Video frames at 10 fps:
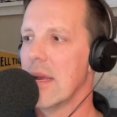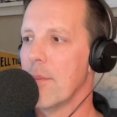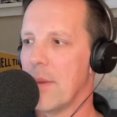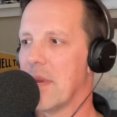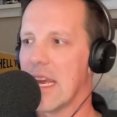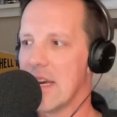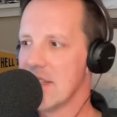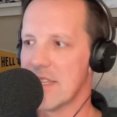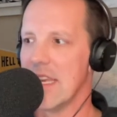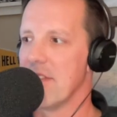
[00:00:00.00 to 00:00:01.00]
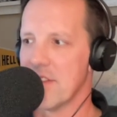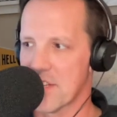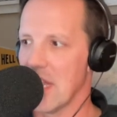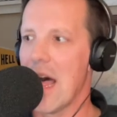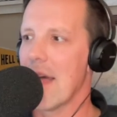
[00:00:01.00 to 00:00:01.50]
but because in the
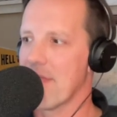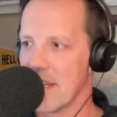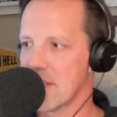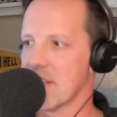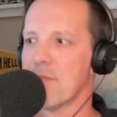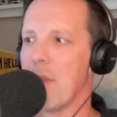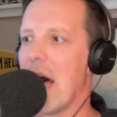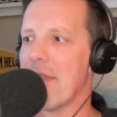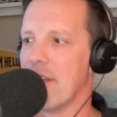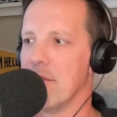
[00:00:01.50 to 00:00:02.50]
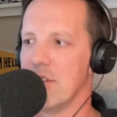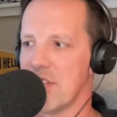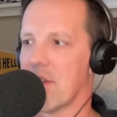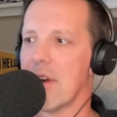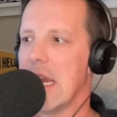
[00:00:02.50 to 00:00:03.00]
slot, that's a spot that
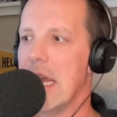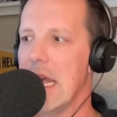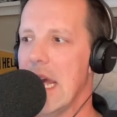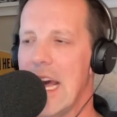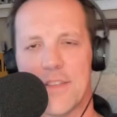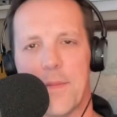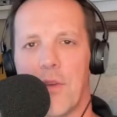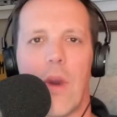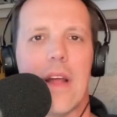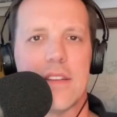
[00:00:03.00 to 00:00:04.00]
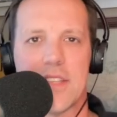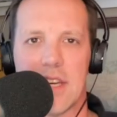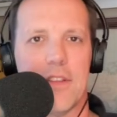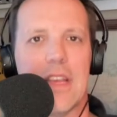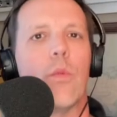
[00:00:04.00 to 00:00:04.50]
Missouri has been
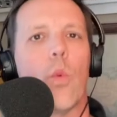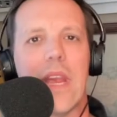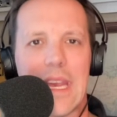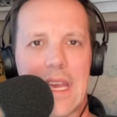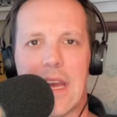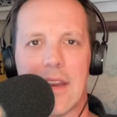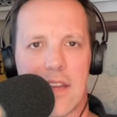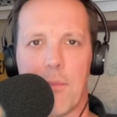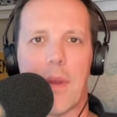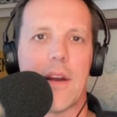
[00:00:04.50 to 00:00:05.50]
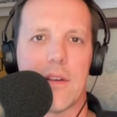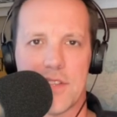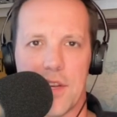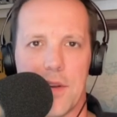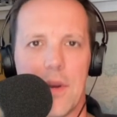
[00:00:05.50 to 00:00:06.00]
relatively weak in compared
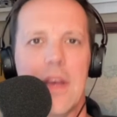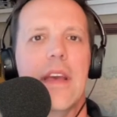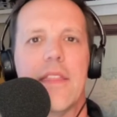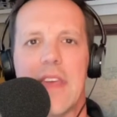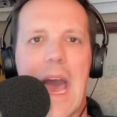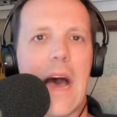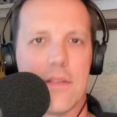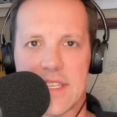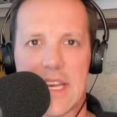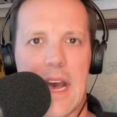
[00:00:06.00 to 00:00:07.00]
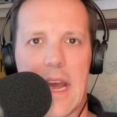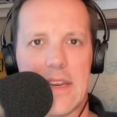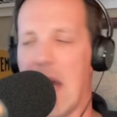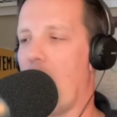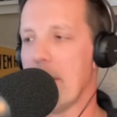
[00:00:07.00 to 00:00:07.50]
to the outside.
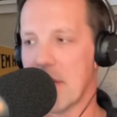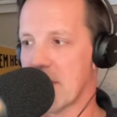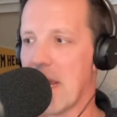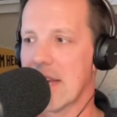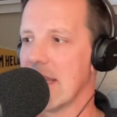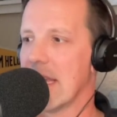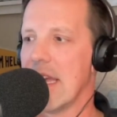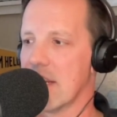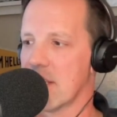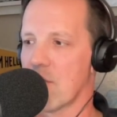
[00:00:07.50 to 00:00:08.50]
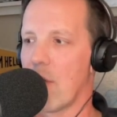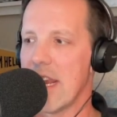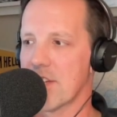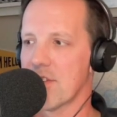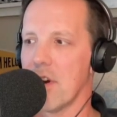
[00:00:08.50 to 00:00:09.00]
Now, I'm expecting Enix
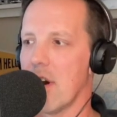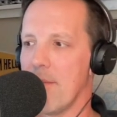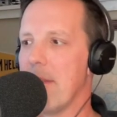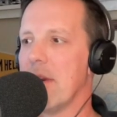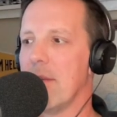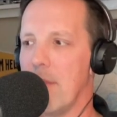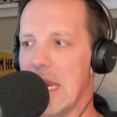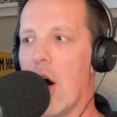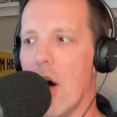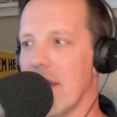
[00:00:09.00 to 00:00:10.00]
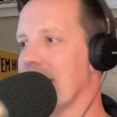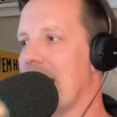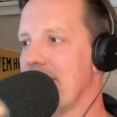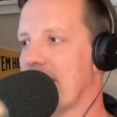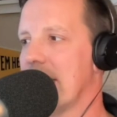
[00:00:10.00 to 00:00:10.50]
Rakestraw maybe to be on
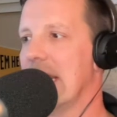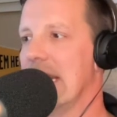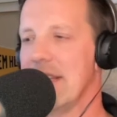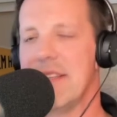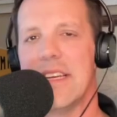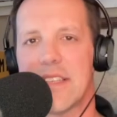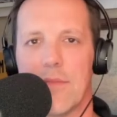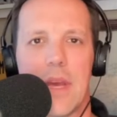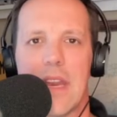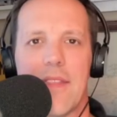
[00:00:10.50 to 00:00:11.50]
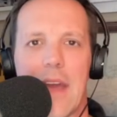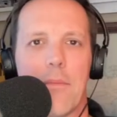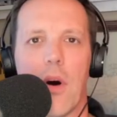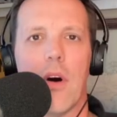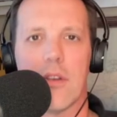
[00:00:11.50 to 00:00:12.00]
Lovett a decent bit in that
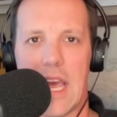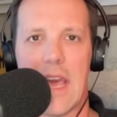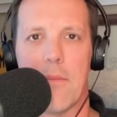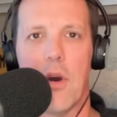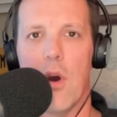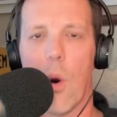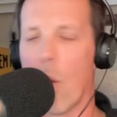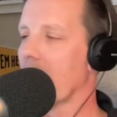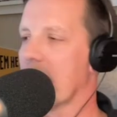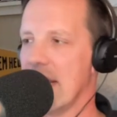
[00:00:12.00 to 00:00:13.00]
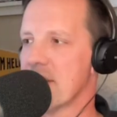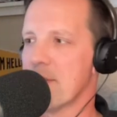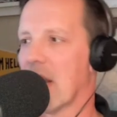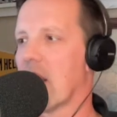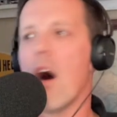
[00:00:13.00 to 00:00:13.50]
ball game, or against
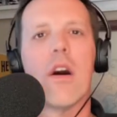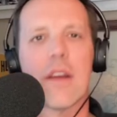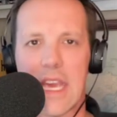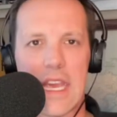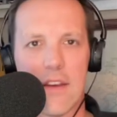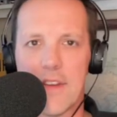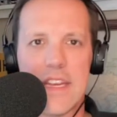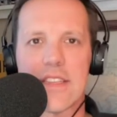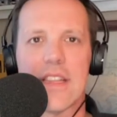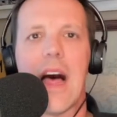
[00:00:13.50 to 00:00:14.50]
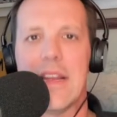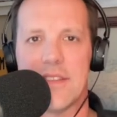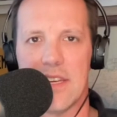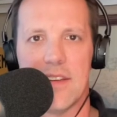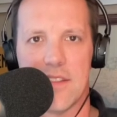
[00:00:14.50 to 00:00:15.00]
McConkey if he
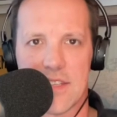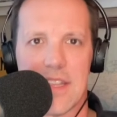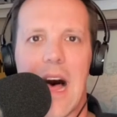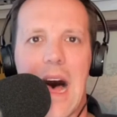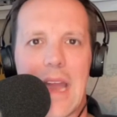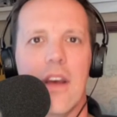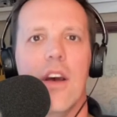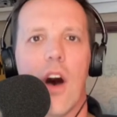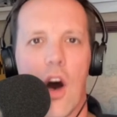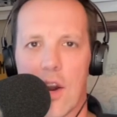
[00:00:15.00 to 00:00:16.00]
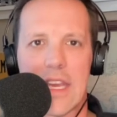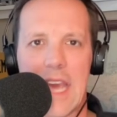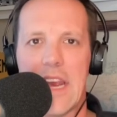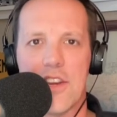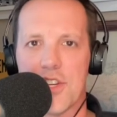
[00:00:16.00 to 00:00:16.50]
slides into the slot on
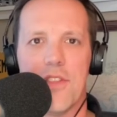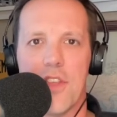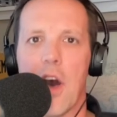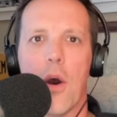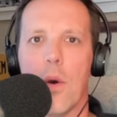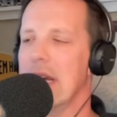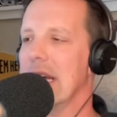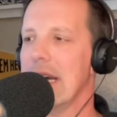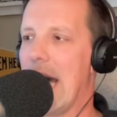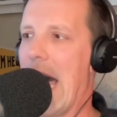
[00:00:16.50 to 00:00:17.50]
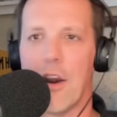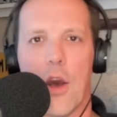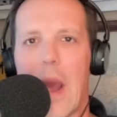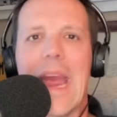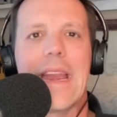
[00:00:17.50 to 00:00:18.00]
occasion, though, I don't
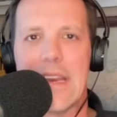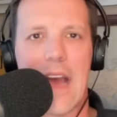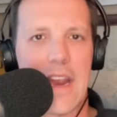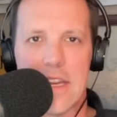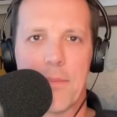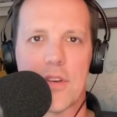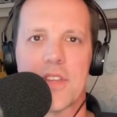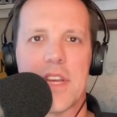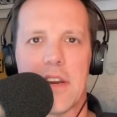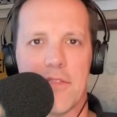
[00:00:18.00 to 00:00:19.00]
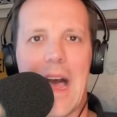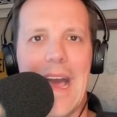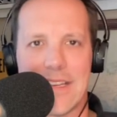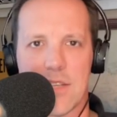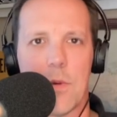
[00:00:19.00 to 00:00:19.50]
know, 80, 90% of
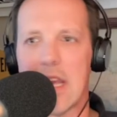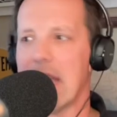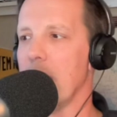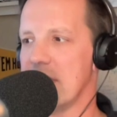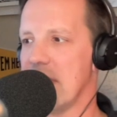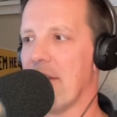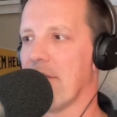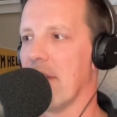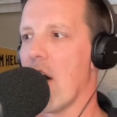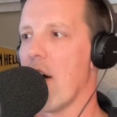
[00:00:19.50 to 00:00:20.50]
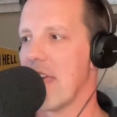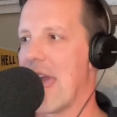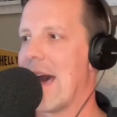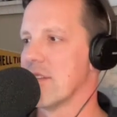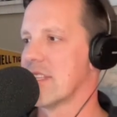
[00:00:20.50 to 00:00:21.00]
last week, he was definitely on the
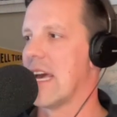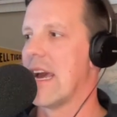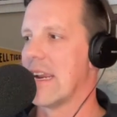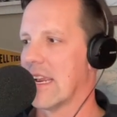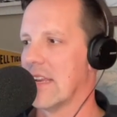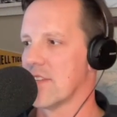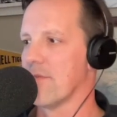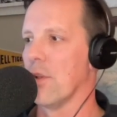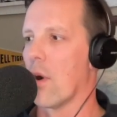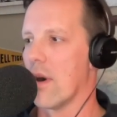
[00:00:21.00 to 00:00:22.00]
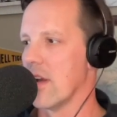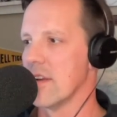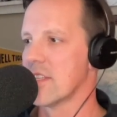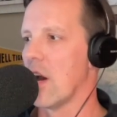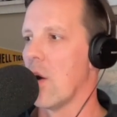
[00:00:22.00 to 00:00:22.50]
outside against Florida.
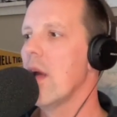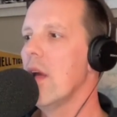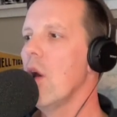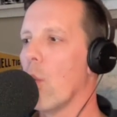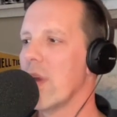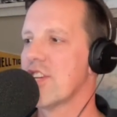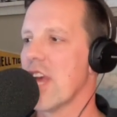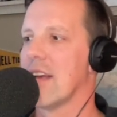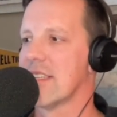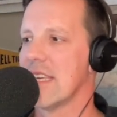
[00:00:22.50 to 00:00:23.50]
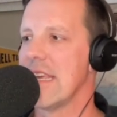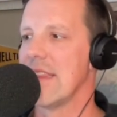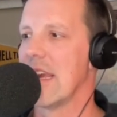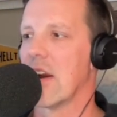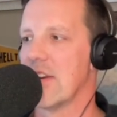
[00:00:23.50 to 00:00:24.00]
So we shall see
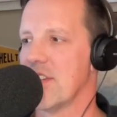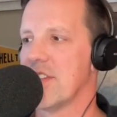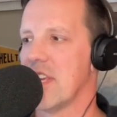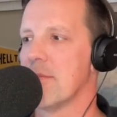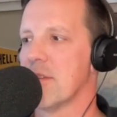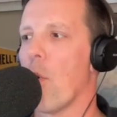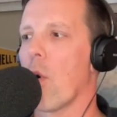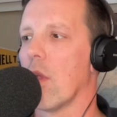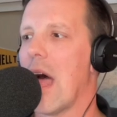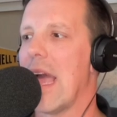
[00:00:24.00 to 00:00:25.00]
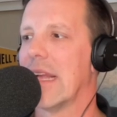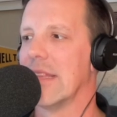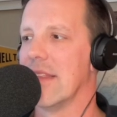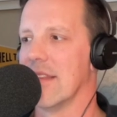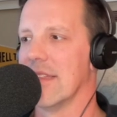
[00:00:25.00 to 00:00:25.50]
there. It just seems more
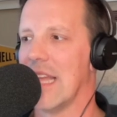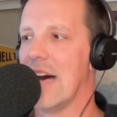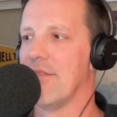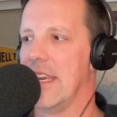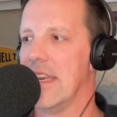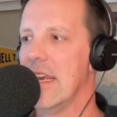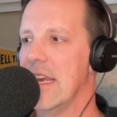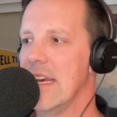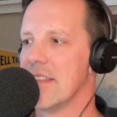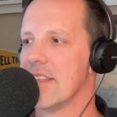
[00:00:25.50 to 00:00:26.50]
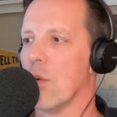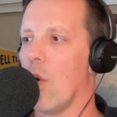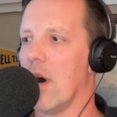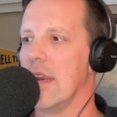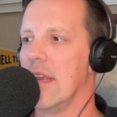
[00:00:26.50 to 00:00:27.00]
likely that Lovett is the
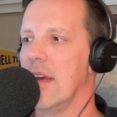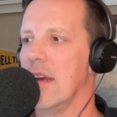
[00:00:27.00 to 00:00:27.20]
one